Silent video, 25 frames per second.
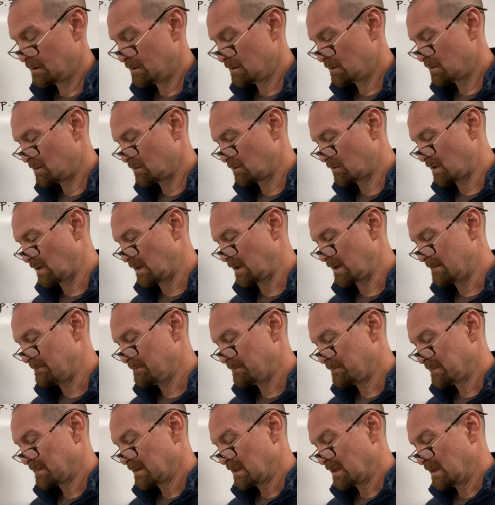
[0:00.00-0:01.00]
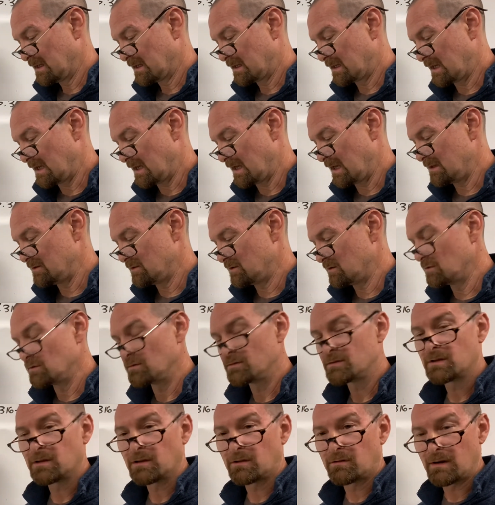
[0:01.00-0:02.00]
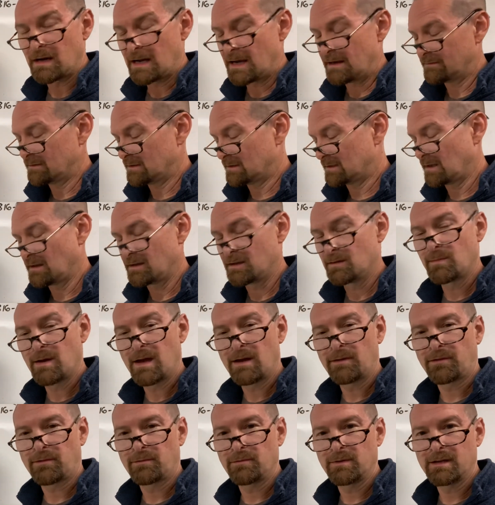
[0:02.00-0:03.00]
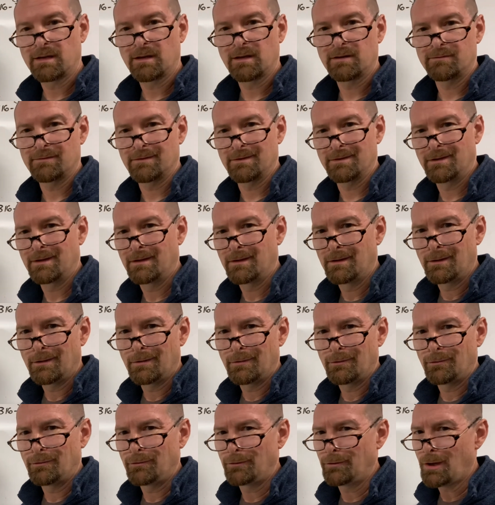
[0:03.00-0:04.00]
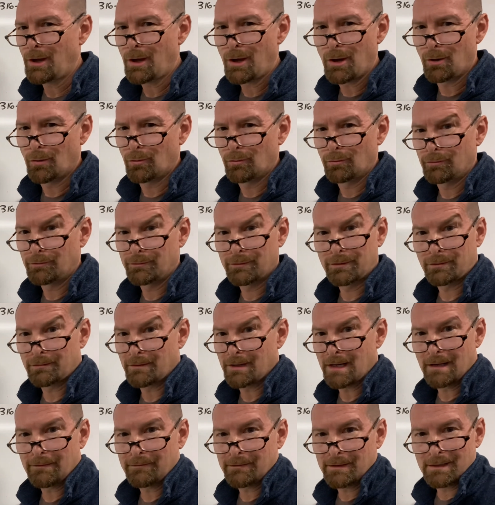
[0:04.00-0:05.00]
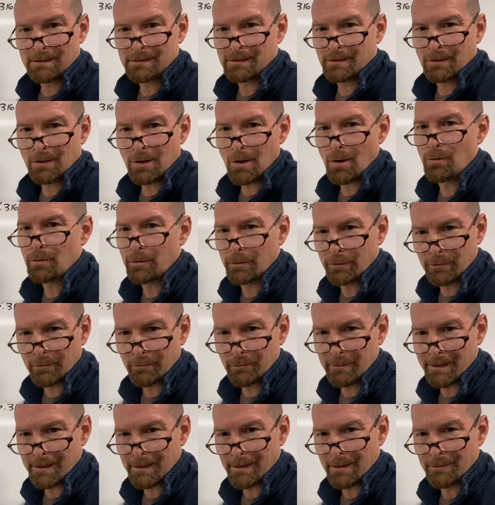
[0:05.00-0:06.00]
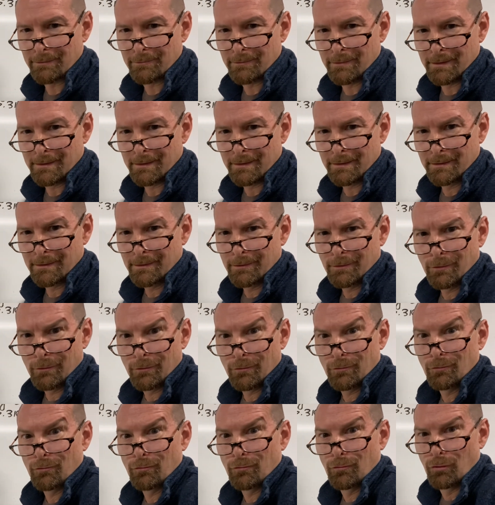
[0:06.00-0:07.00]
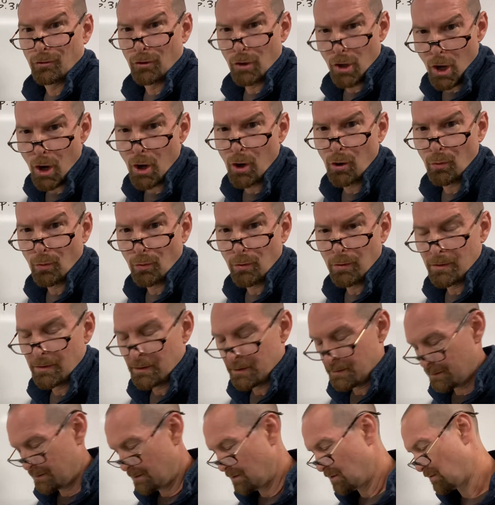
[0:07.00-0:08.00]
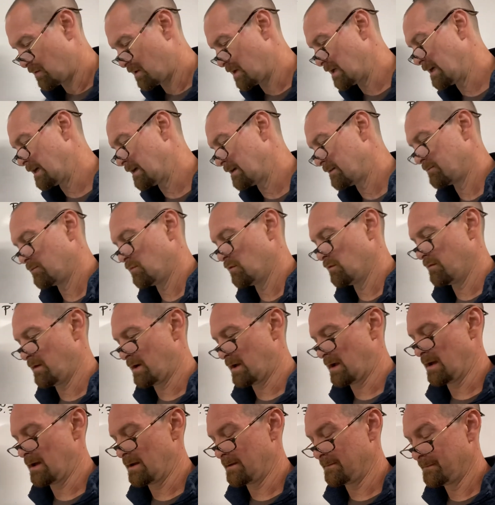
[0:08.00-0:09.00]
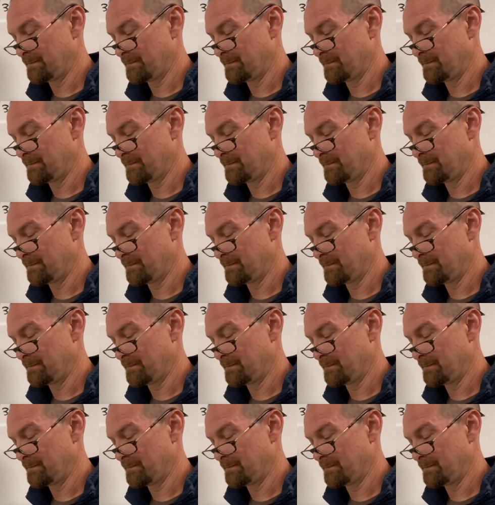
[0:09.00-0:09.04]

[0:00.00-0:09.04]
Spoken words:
Okay. Can you use the graph to tell you about 300? No. The graph doesn't go to 300. No. Okay. Moving on.